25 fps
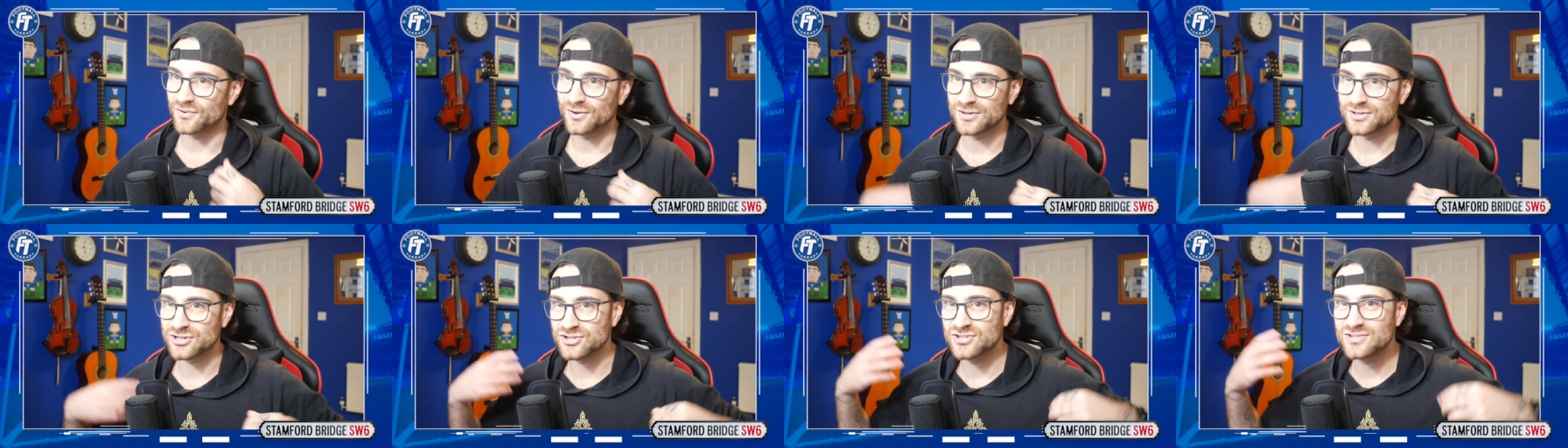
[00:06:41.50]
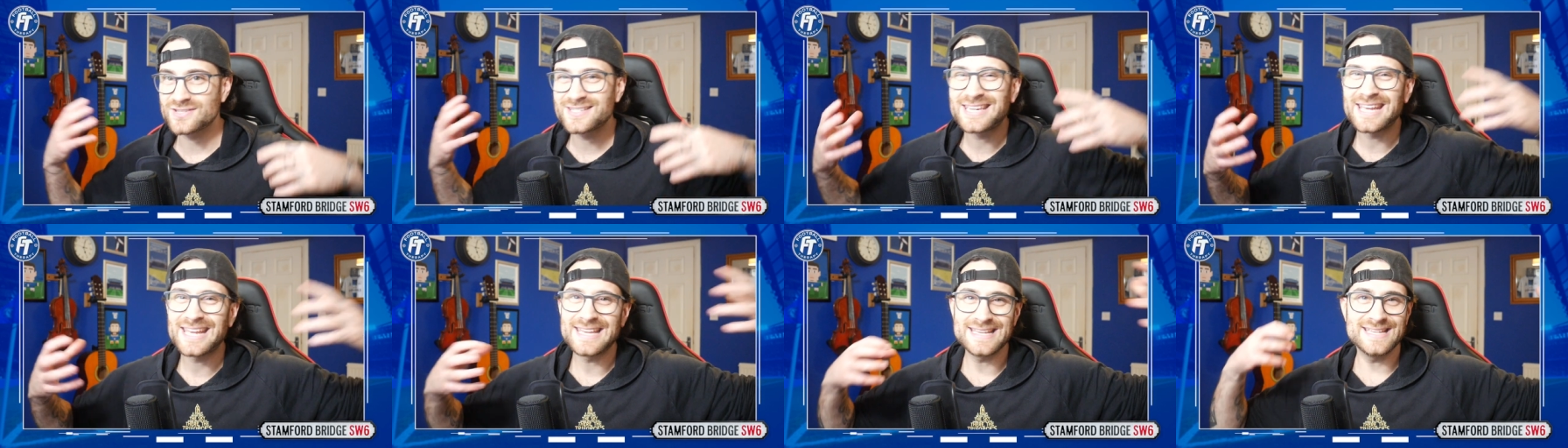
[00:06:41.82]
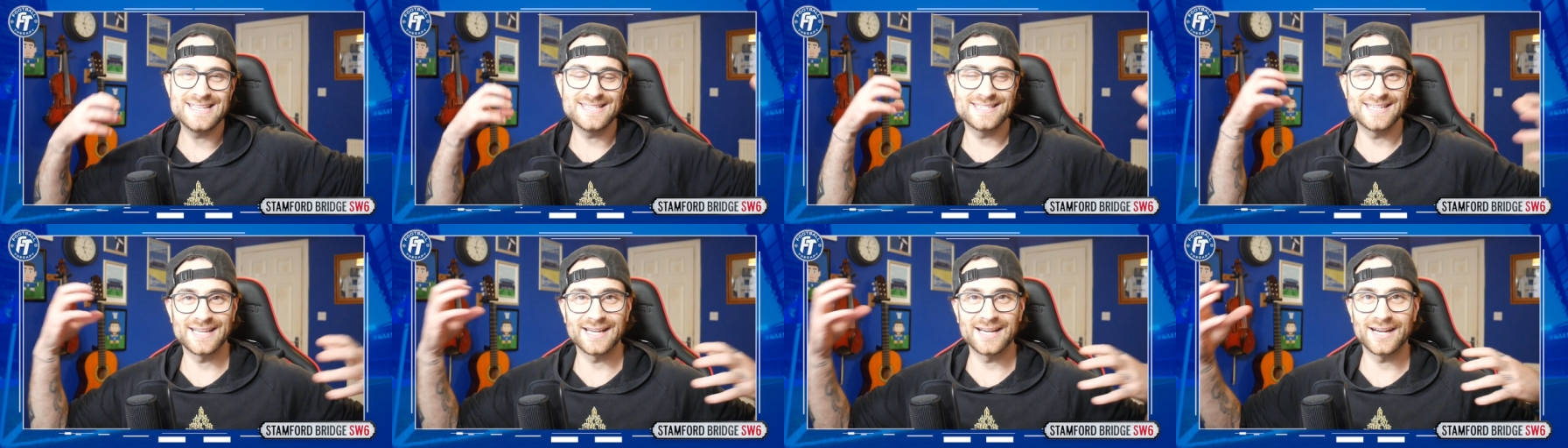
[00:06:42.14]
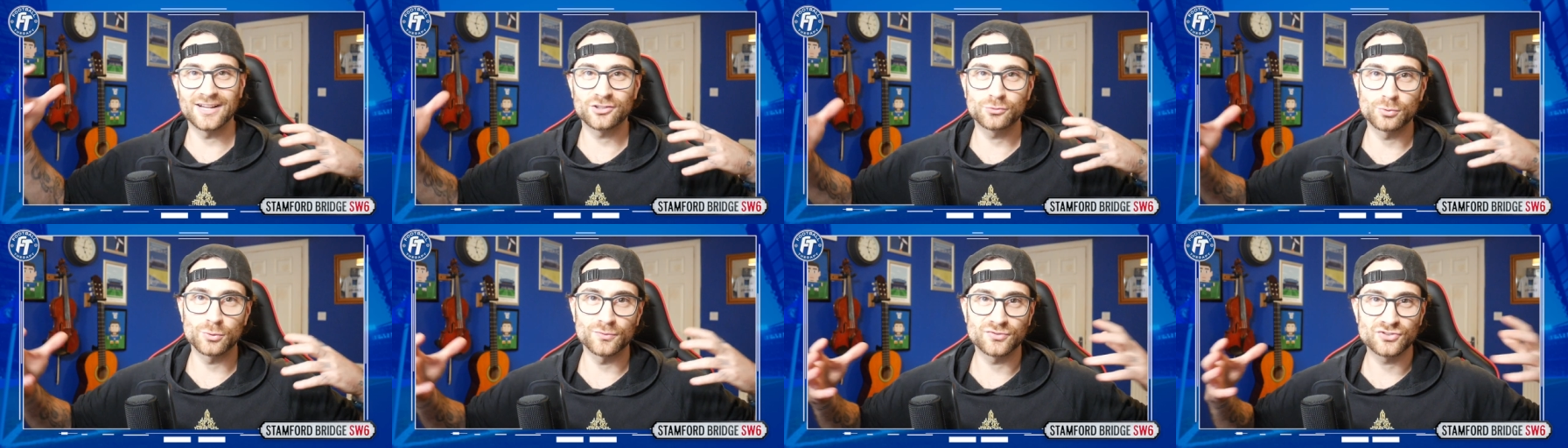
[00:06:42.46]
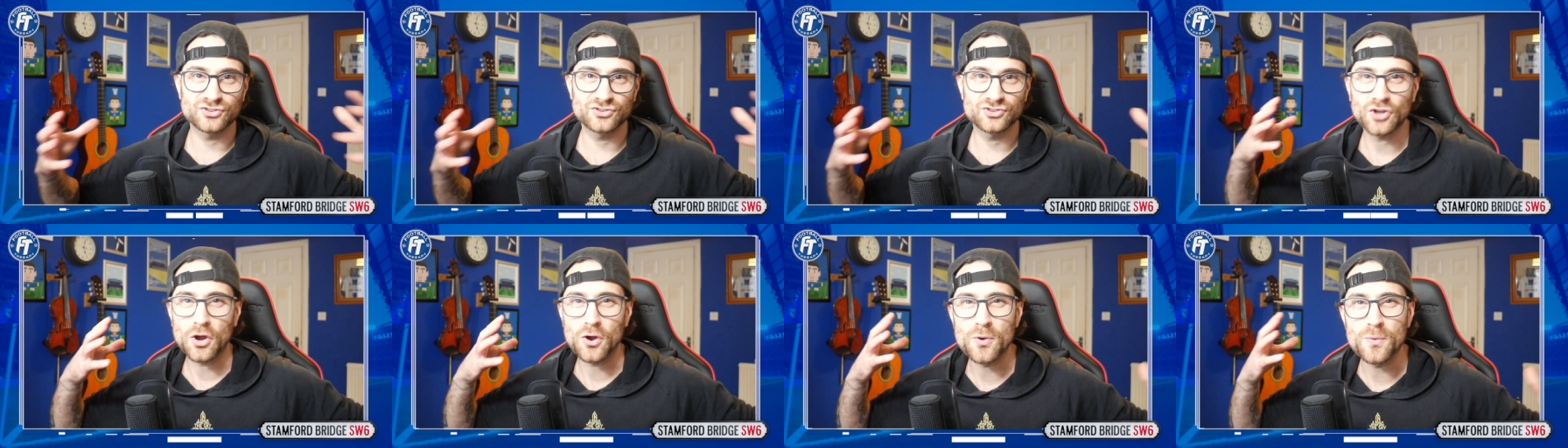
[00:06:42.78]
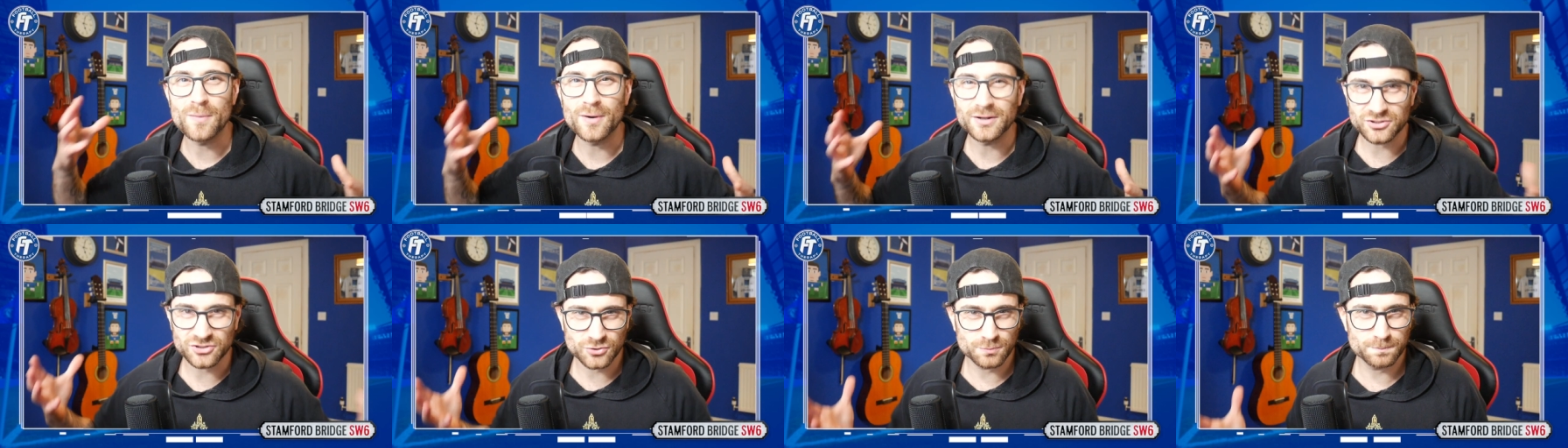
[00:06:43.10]
and just teasing us with so
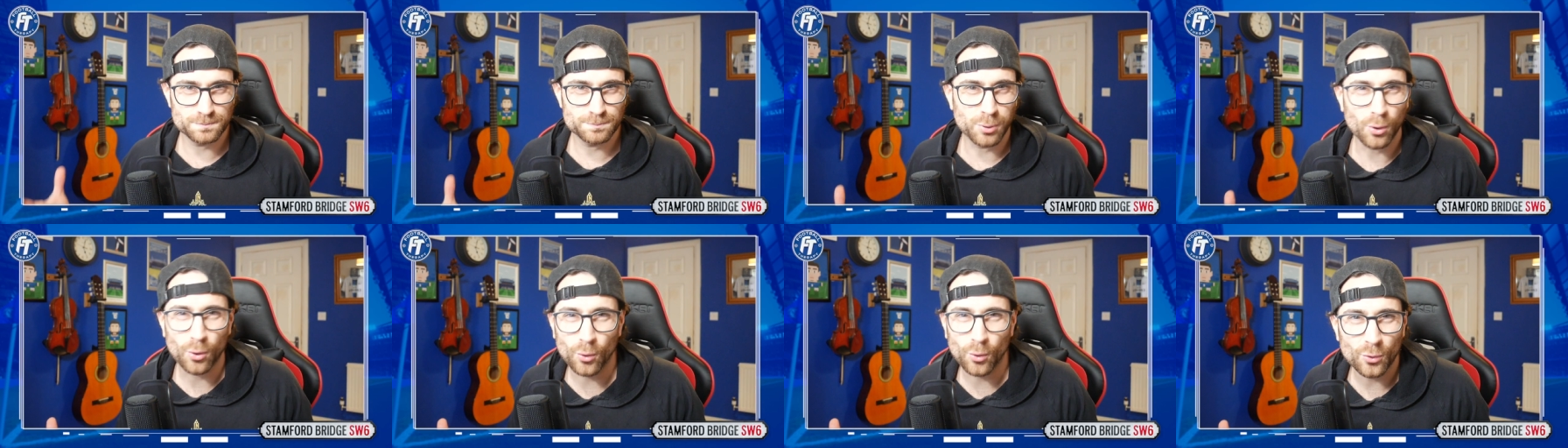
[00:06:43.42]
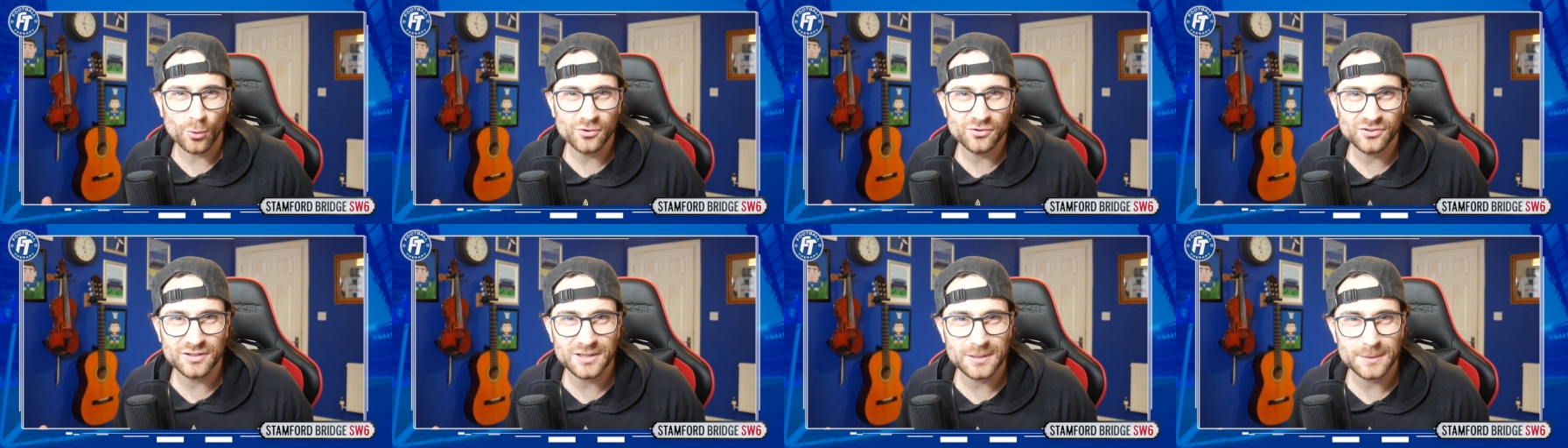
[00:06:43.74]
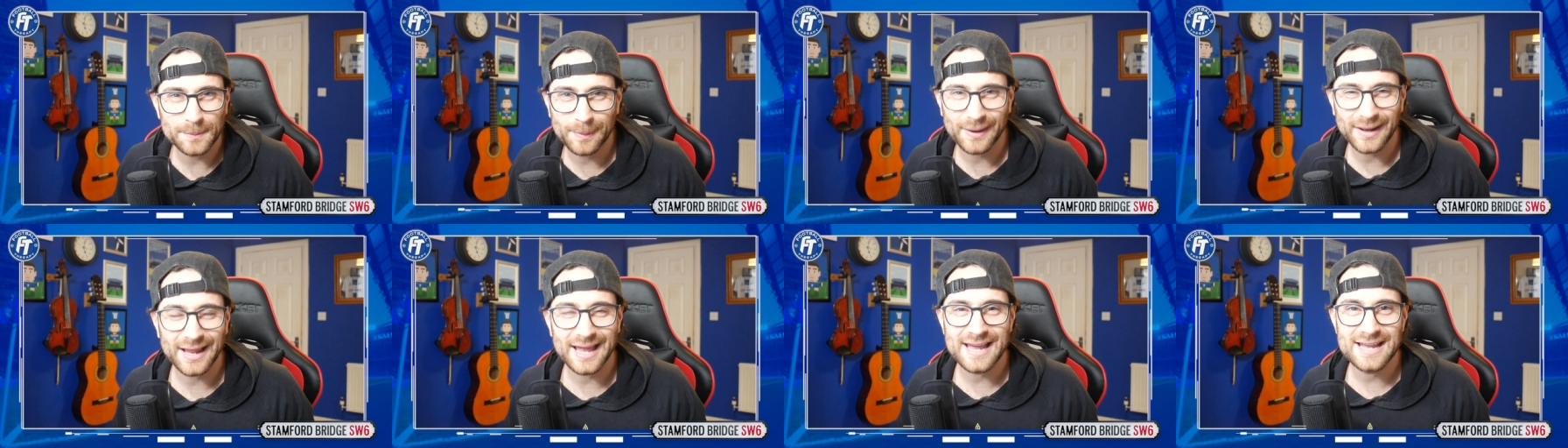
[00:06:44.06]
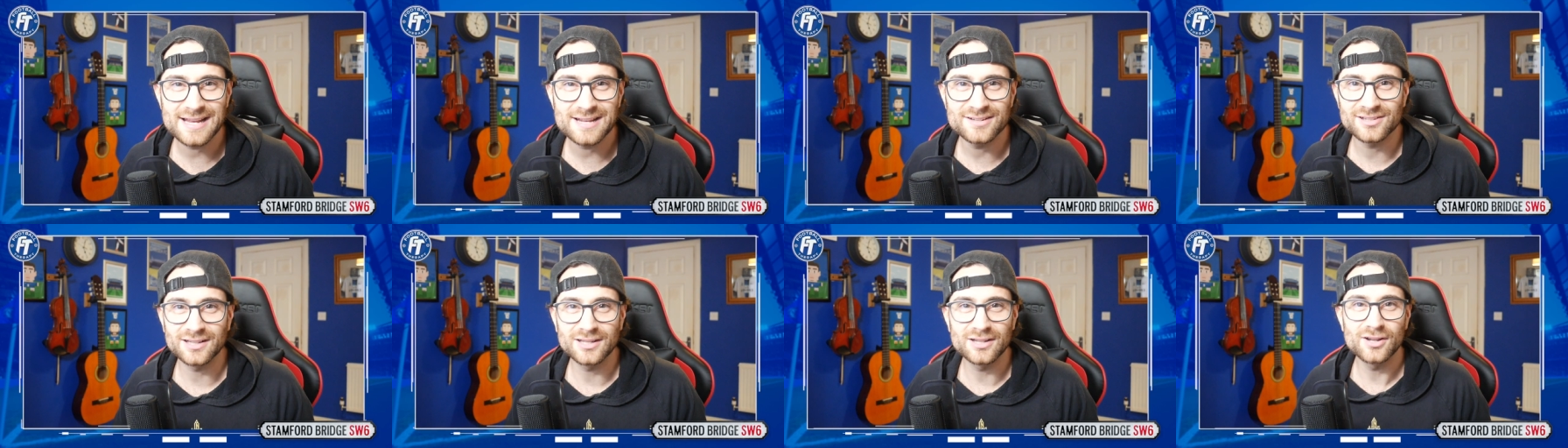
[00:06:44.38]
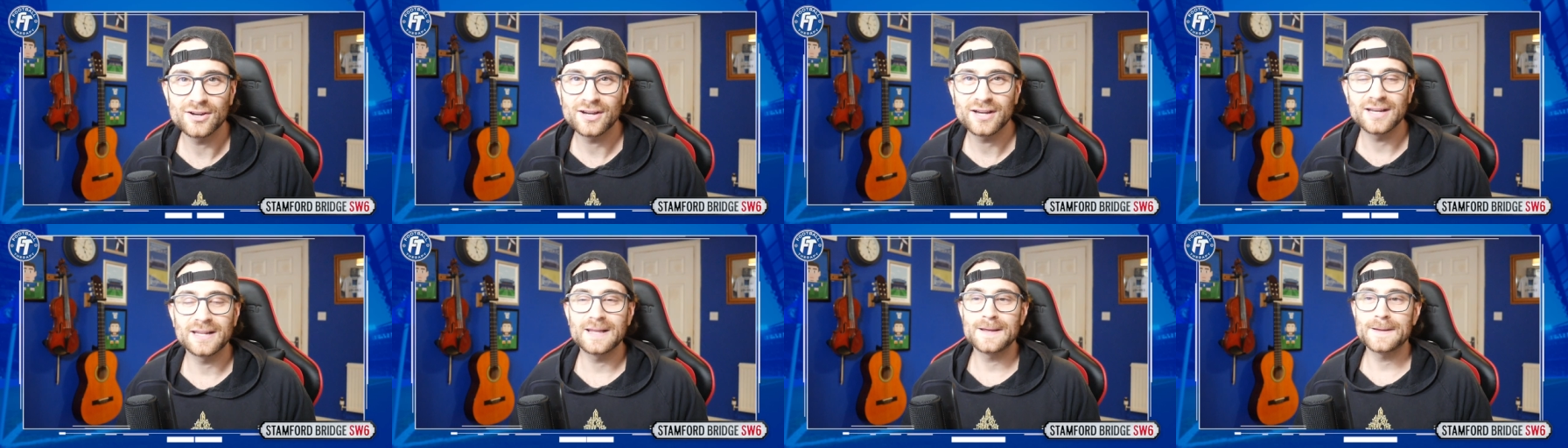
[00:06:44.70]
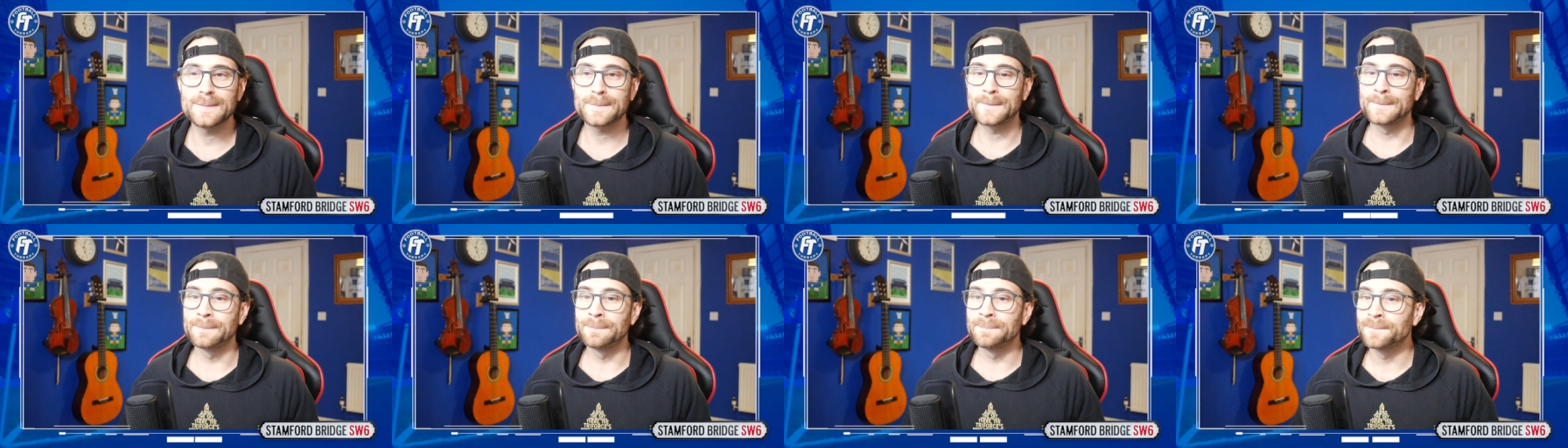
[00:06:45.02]
much pause in the play to look at
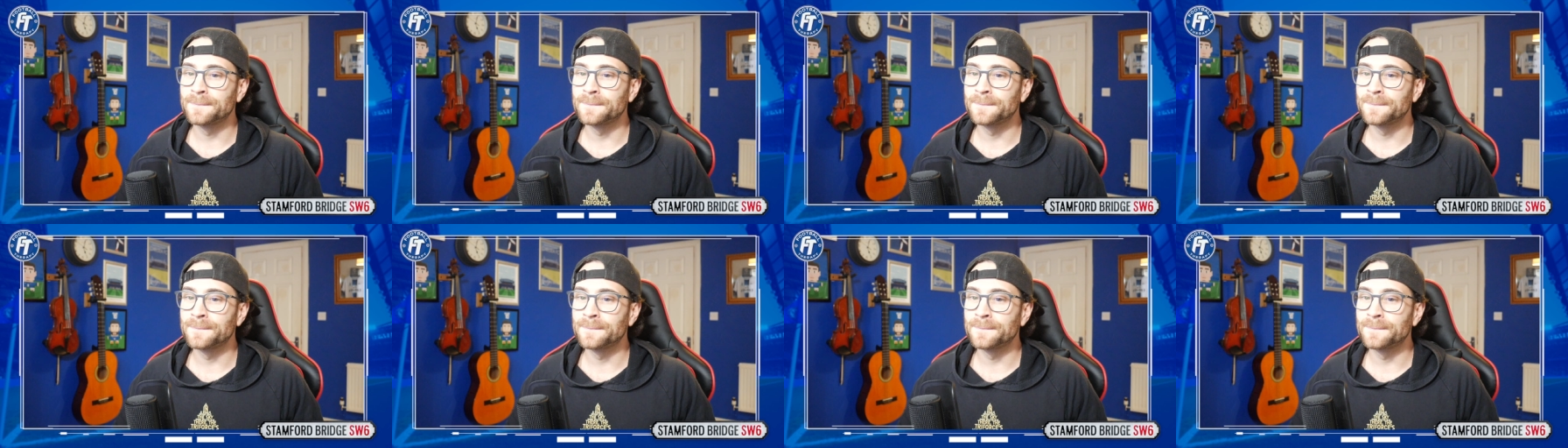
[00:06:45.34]
it.